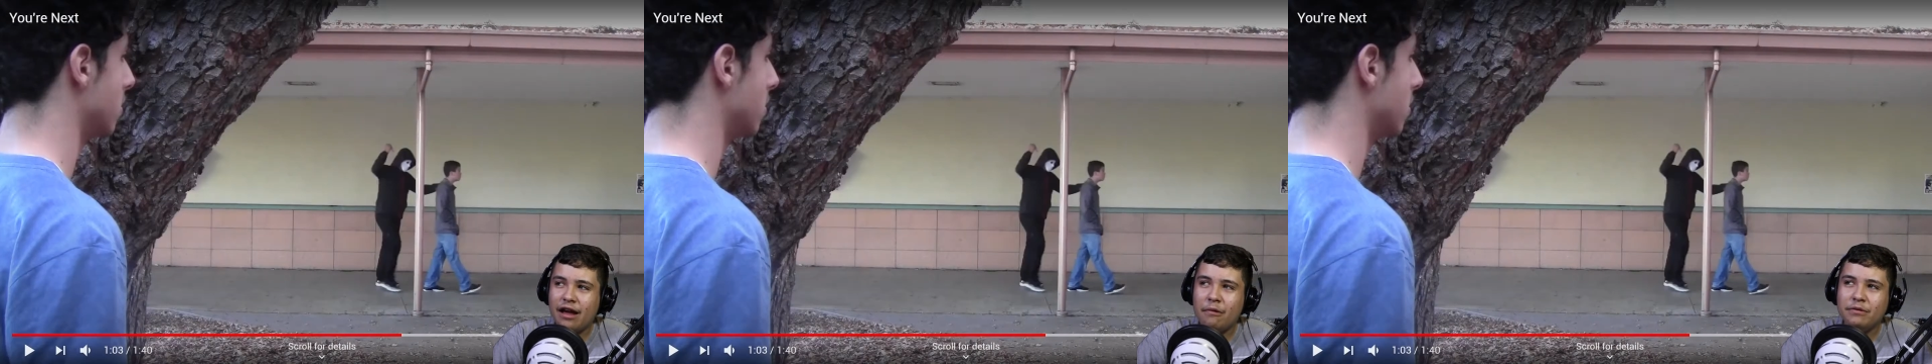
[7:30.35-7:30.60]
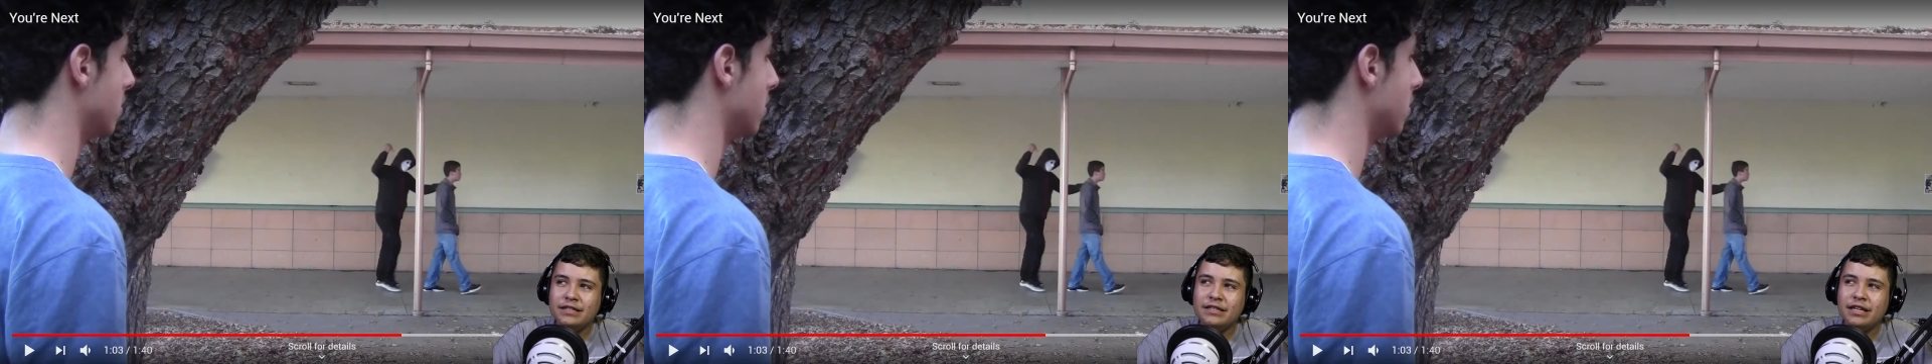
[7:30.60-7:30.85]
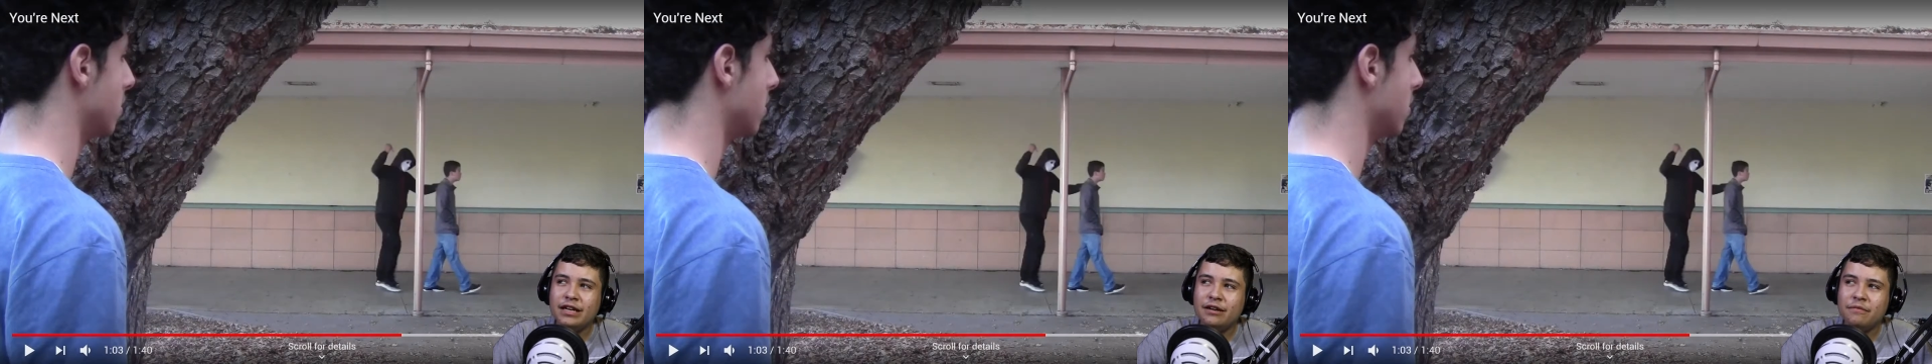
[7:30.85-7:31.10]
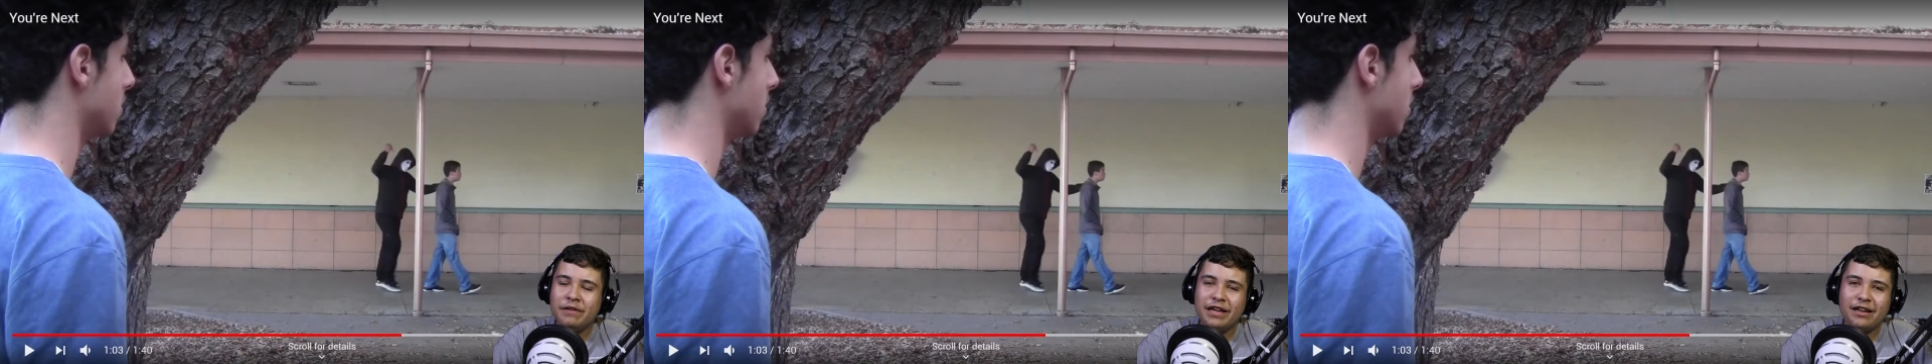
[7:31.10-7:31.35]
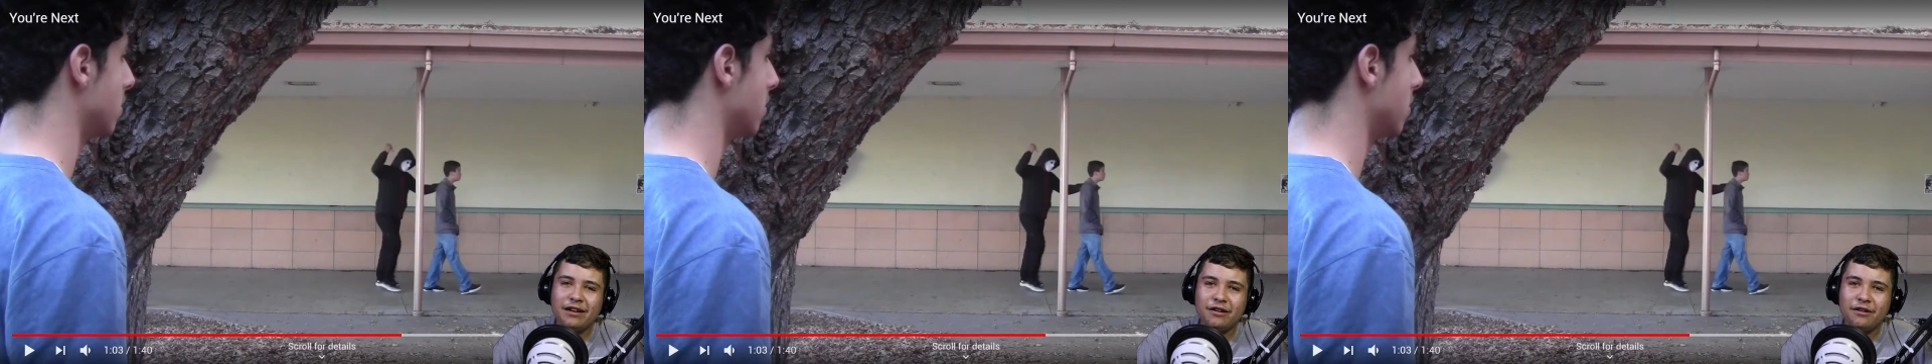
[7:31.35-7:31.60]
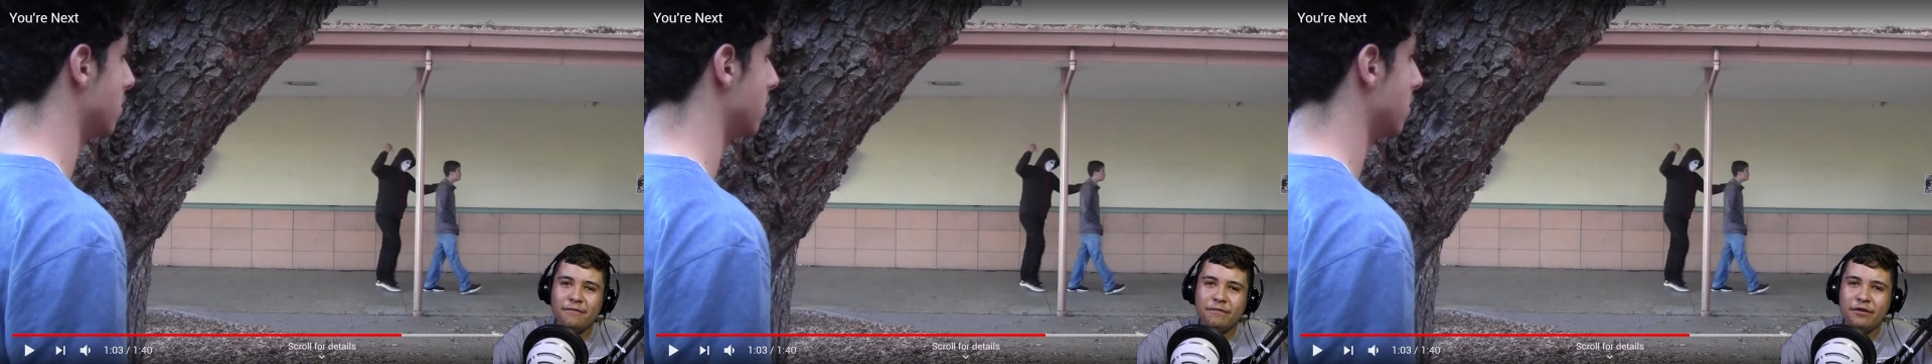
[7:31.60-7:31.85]
I wasn't thinking of making a
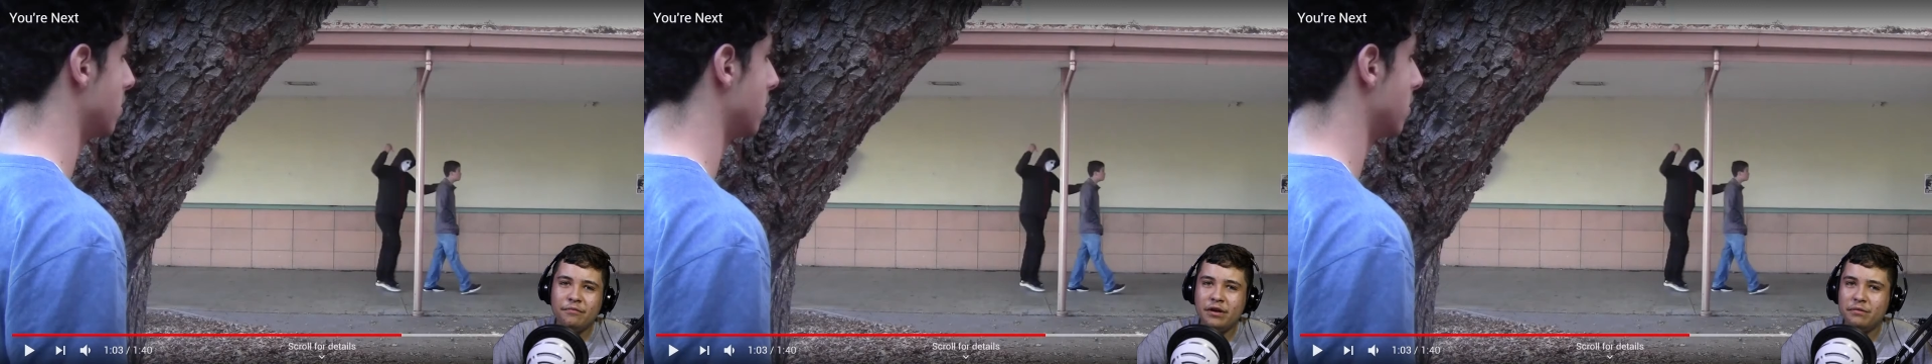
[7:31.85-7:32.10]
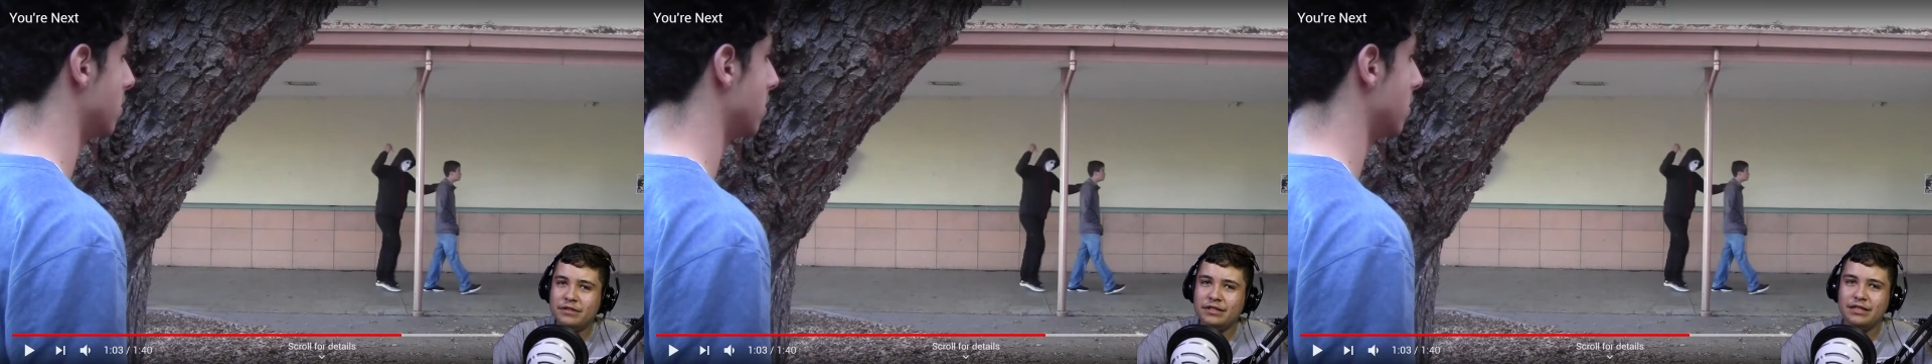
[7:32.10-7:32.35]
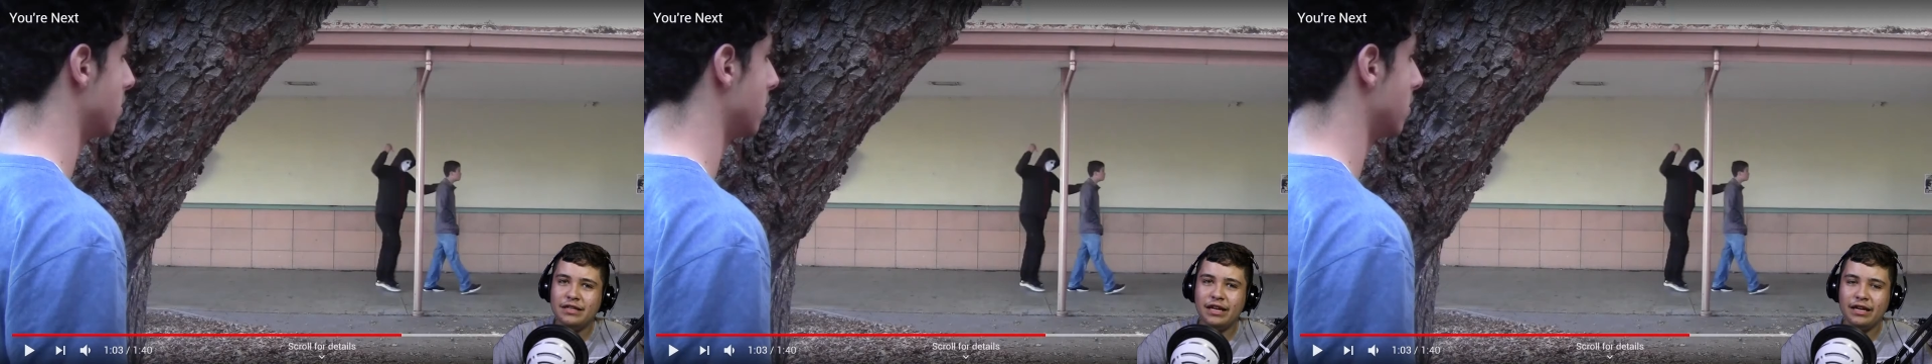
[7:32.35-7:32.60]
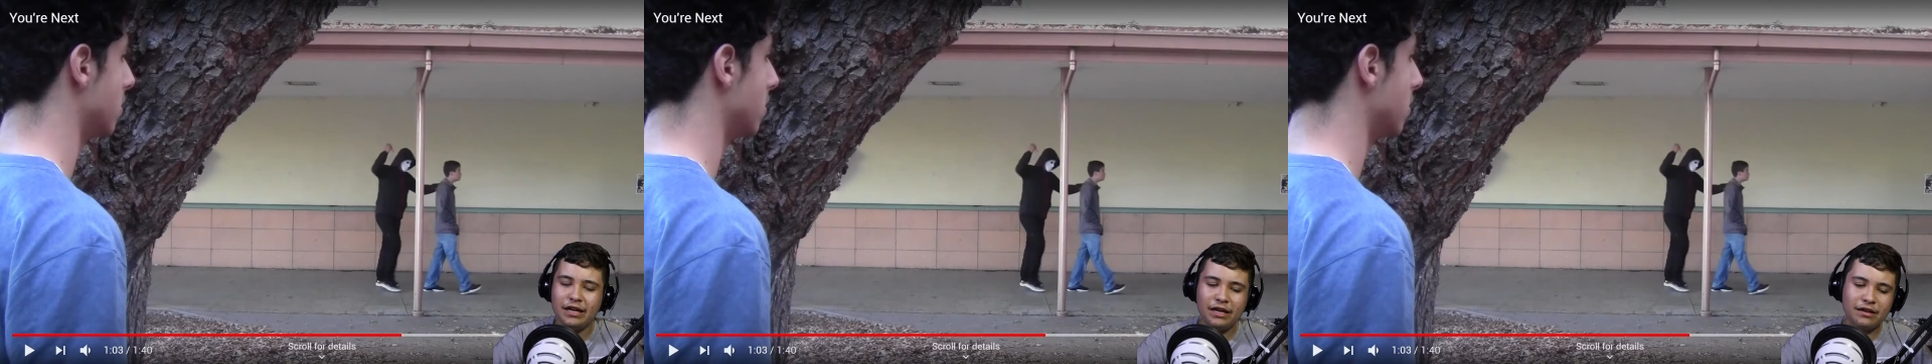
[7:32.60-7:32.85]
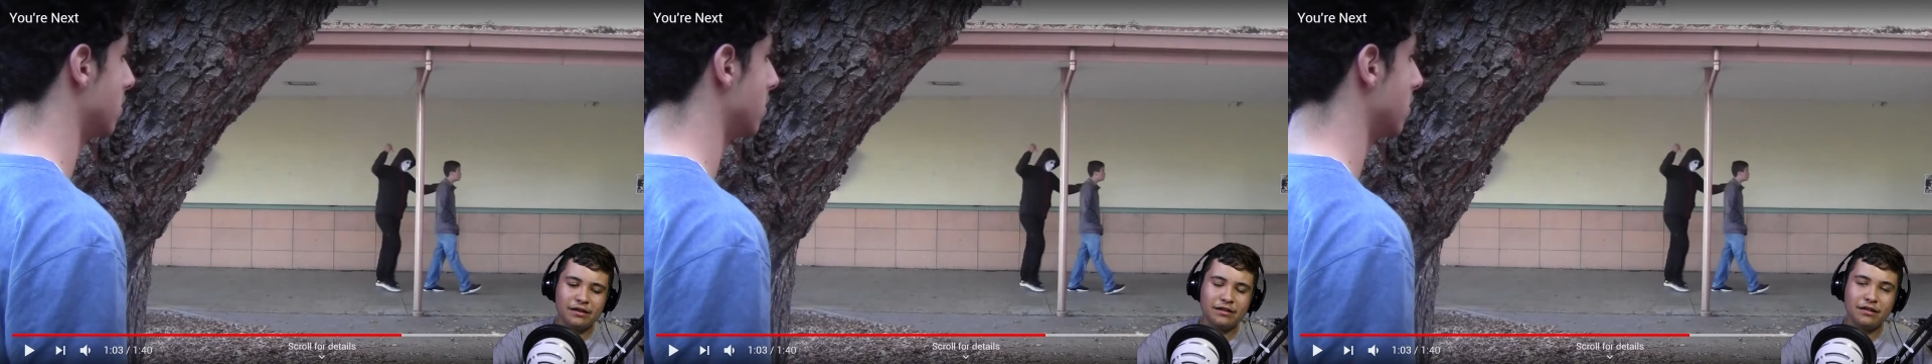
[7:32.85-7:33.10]
good film, I was just thinking,